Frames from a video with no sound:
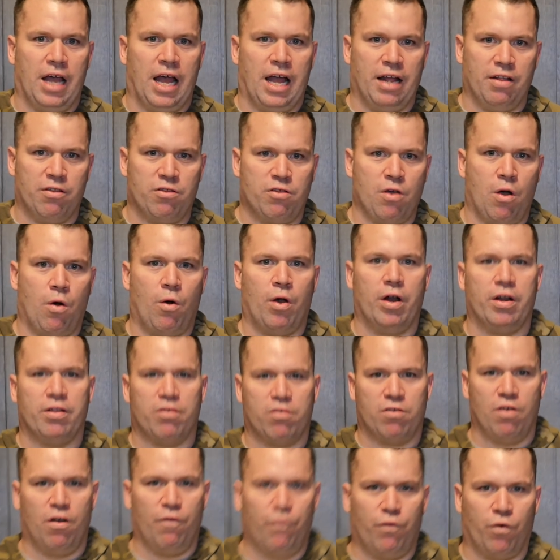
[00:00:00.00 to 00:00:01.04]
and so on and
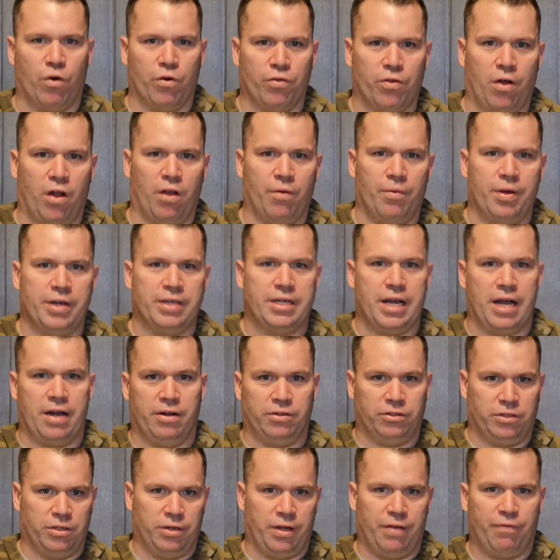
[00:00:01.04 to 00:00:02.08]
so forth, all the way
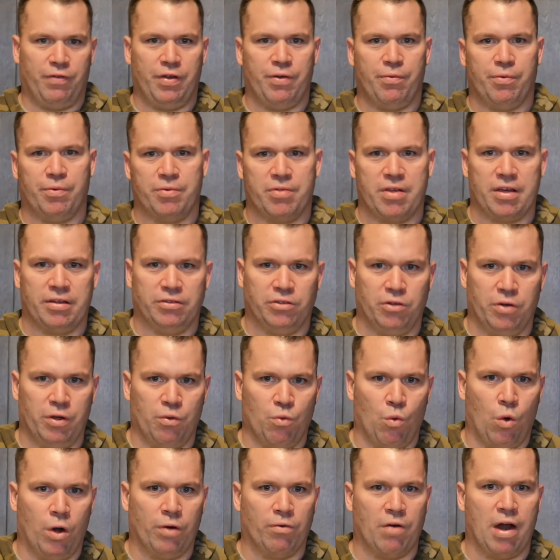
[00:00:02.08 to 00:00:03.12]
down to if he was
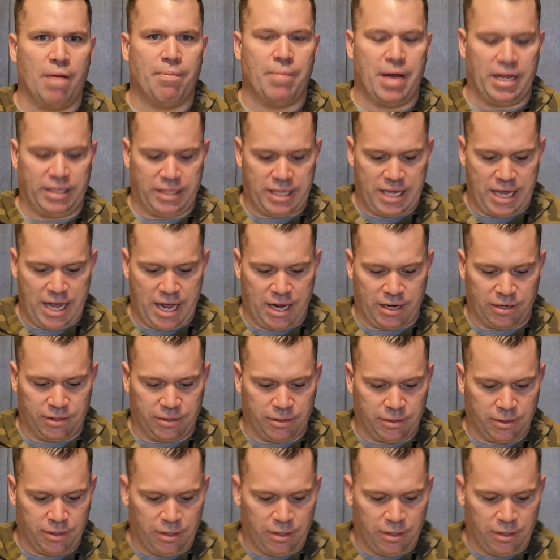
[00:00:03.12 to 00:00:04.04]
doing one rep at the end.